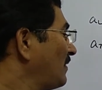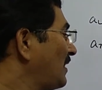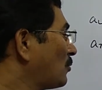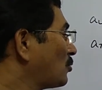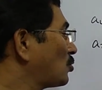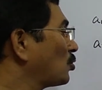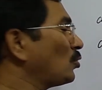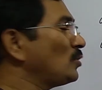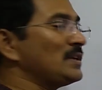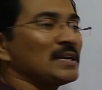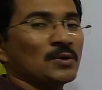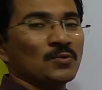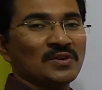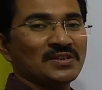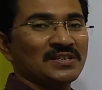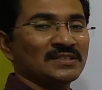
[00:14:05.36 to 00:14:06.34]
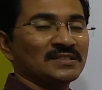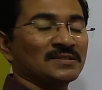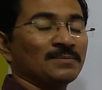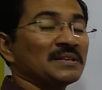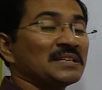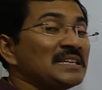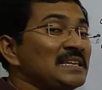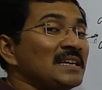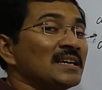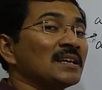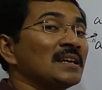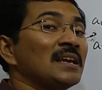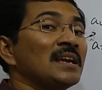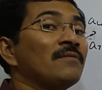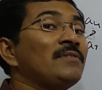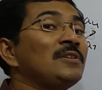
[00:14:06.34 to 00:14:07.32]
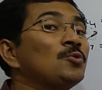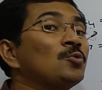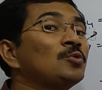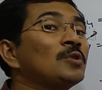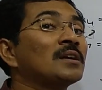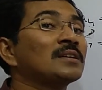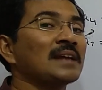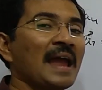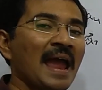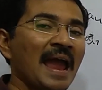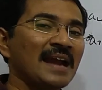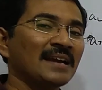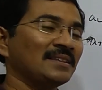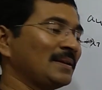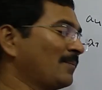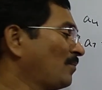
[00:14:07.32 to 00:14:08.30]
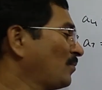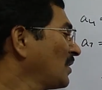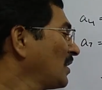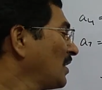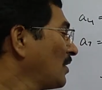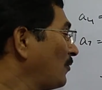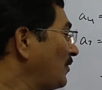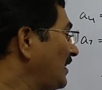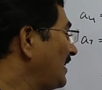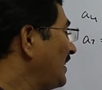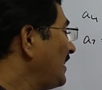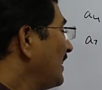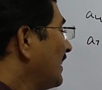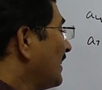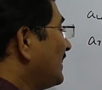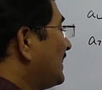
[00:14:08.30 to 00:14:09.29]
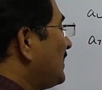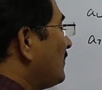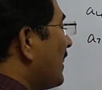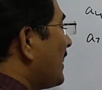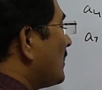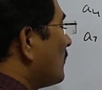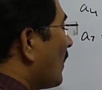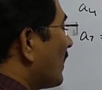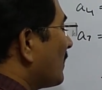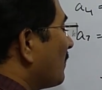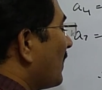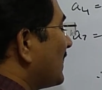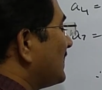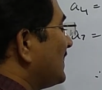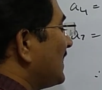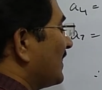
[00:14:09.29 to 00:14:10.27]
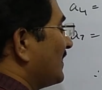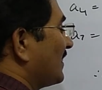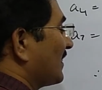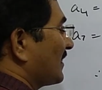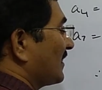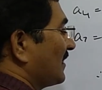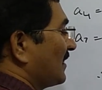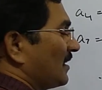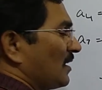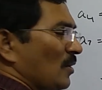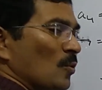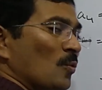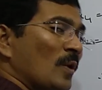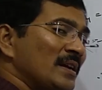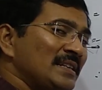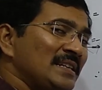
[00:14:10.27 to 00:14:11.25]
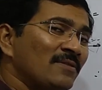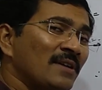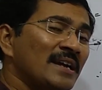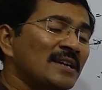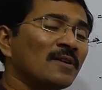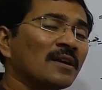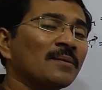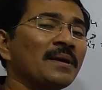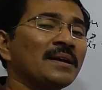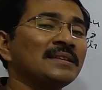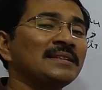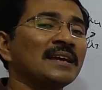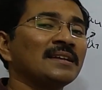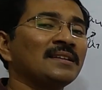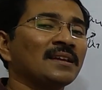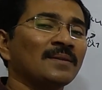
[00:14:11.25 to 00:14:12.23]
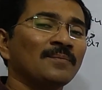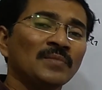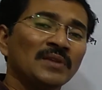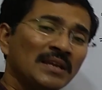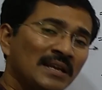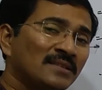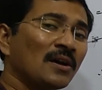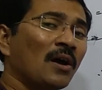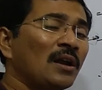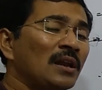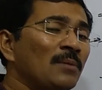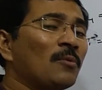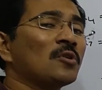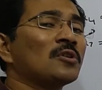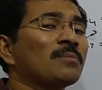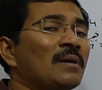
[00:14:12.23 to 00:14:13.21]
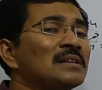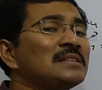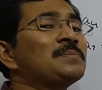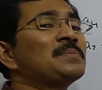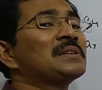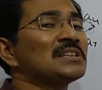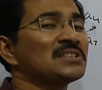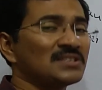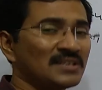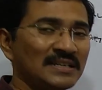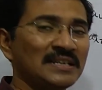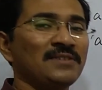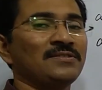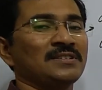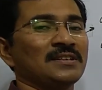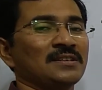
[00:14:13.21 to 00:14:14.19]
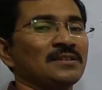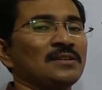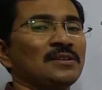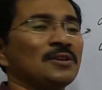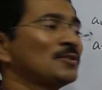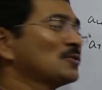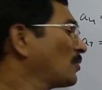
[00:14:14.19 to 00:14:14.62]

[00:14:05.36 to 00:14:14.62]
We have two equations, but here we do not add them. We divide one by the other. Why divide one by the other? It's all about multiplication and division.